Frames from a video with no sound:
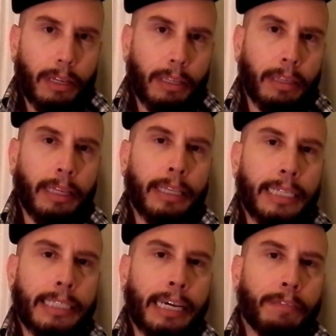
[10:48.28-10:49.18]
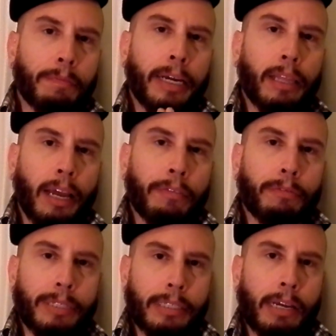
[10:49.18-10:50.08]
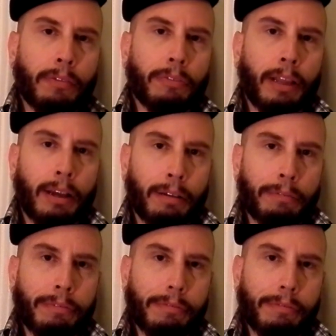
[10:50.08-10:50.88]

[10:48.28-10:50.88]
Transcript: The thing that saved my life was self-love.